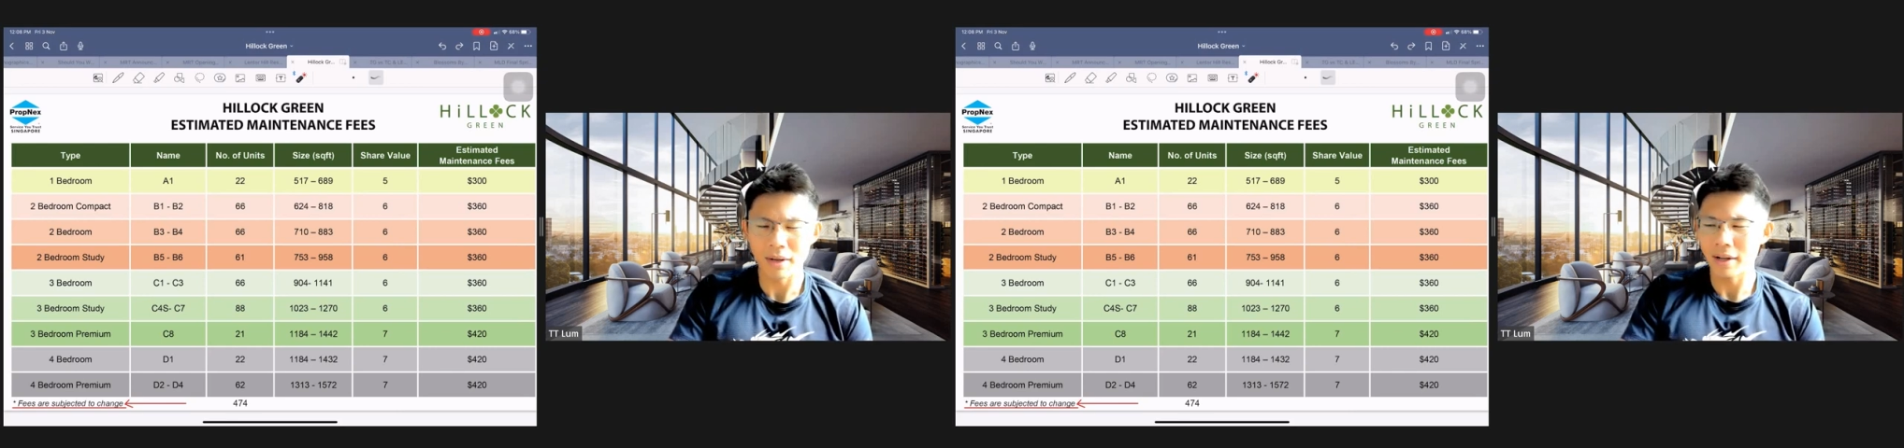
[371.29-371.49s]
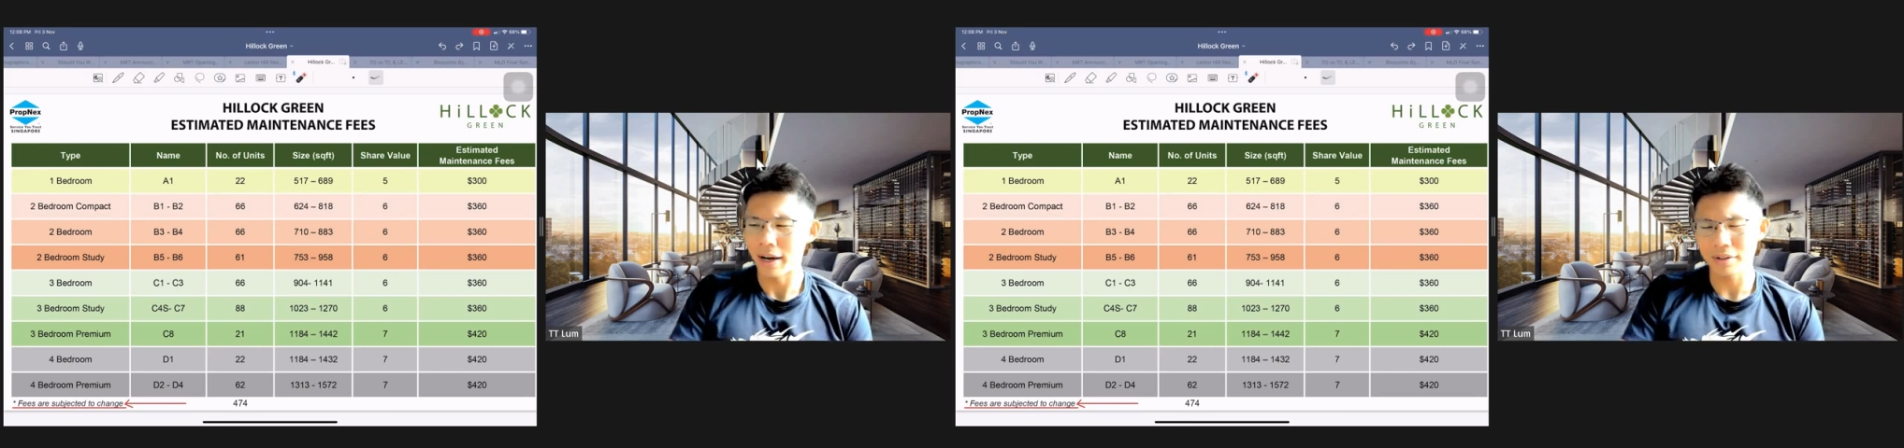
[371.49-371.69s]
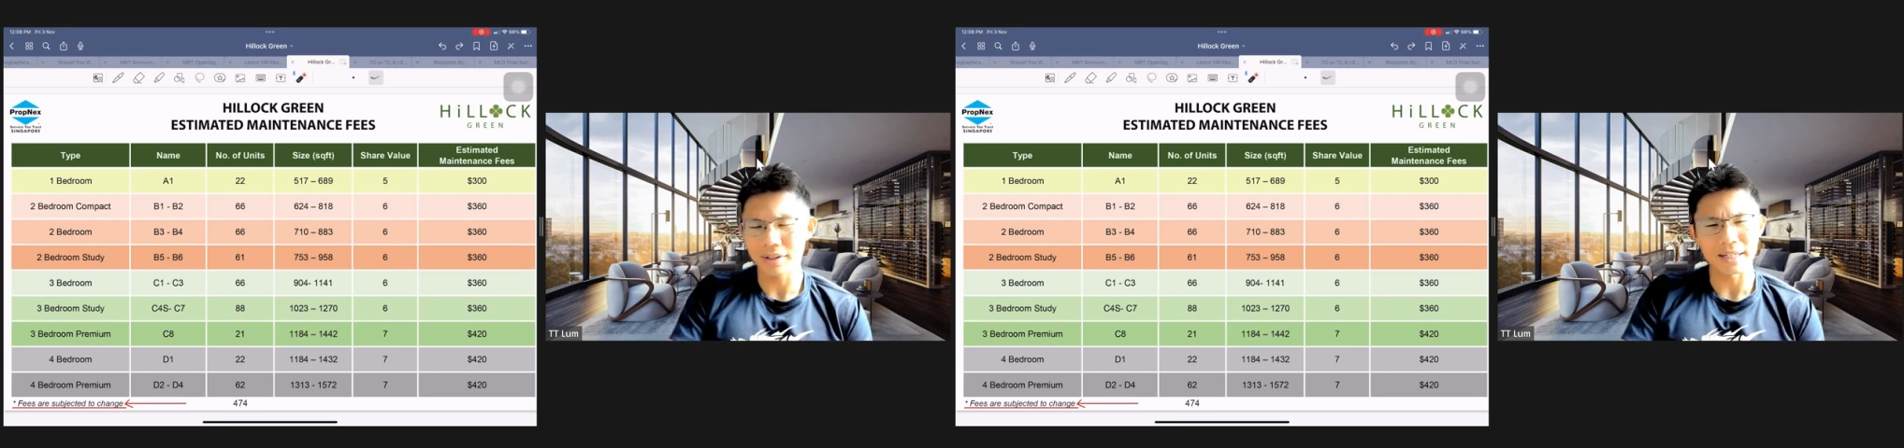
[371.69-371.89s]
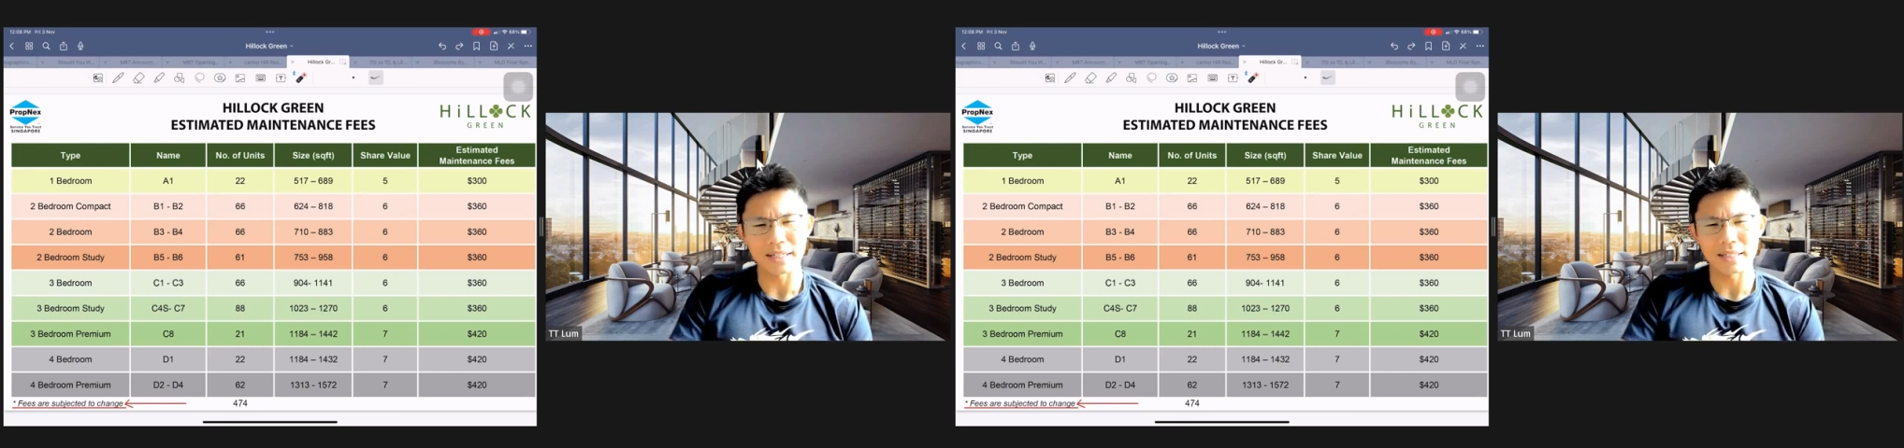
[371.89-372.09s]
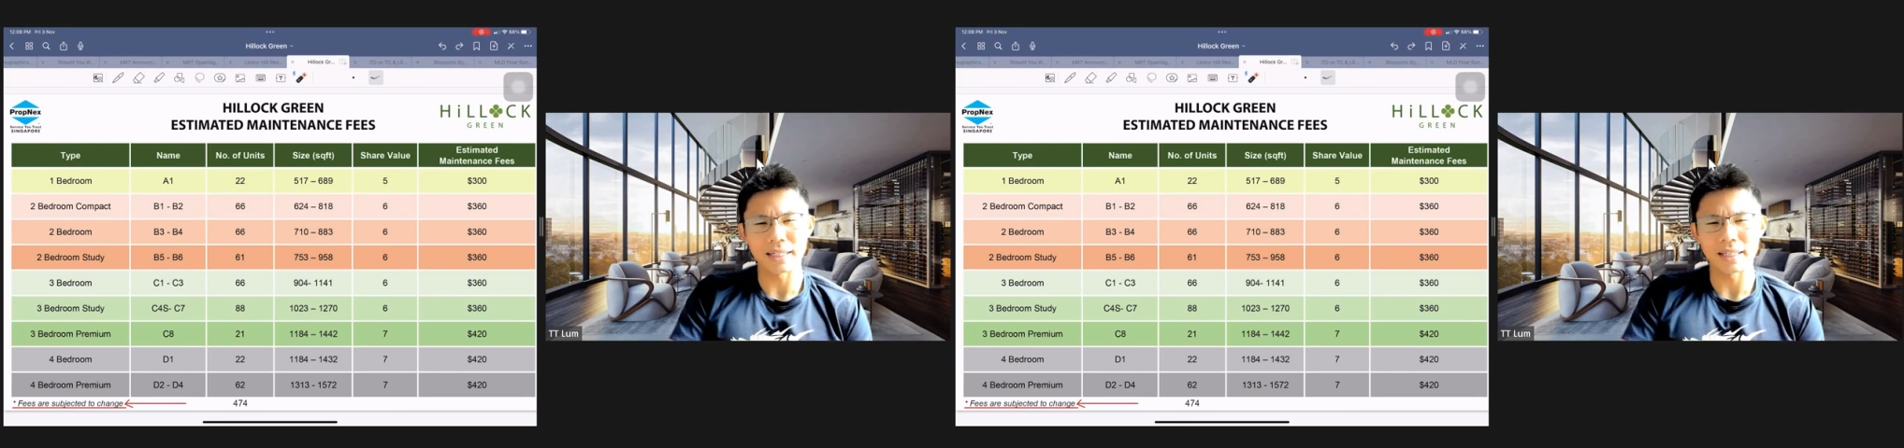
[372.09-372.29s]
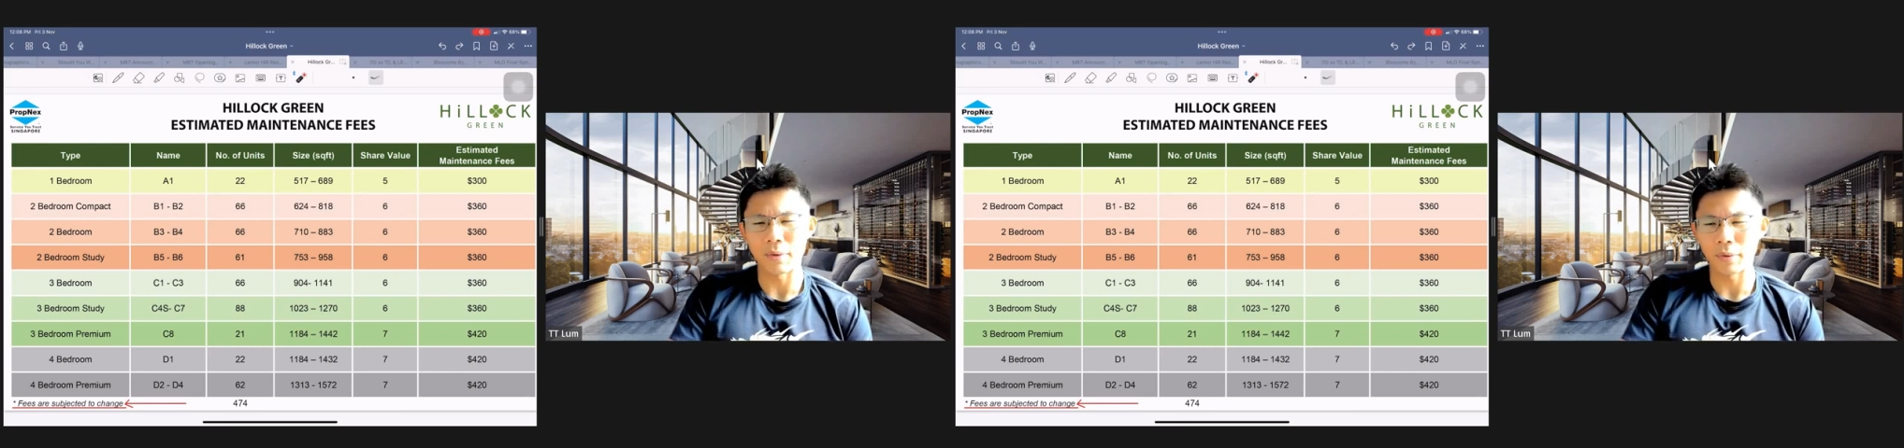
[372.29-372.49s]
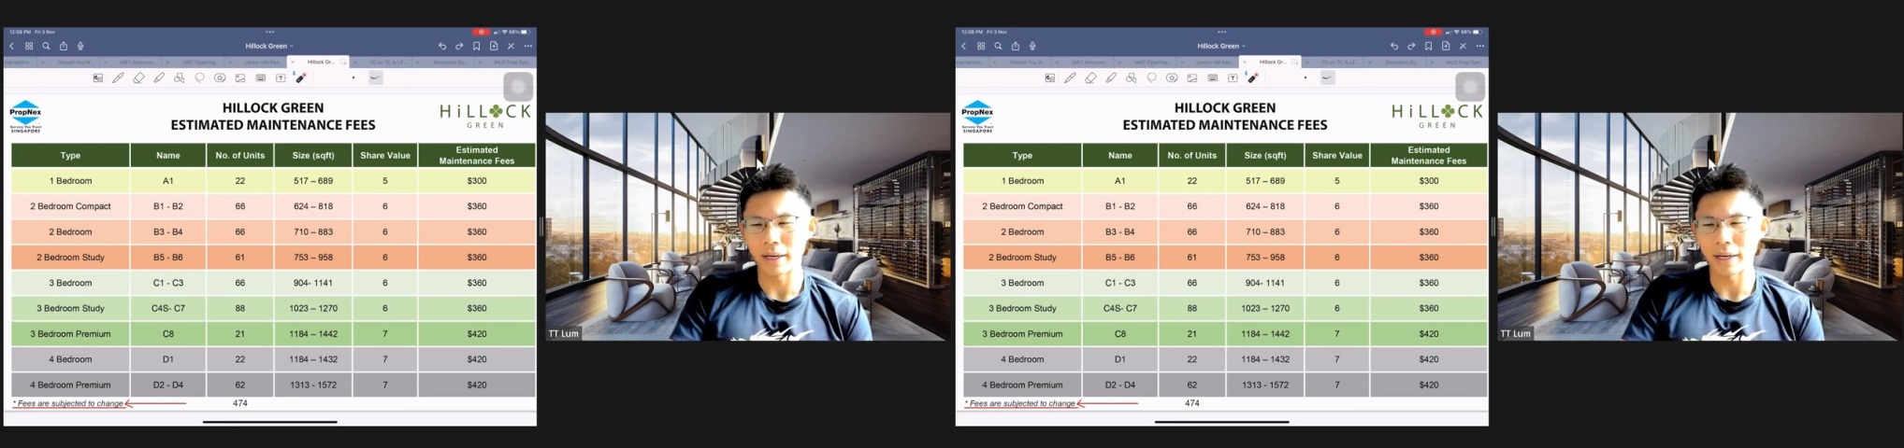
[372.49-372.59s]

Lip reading: I don't think it's that way.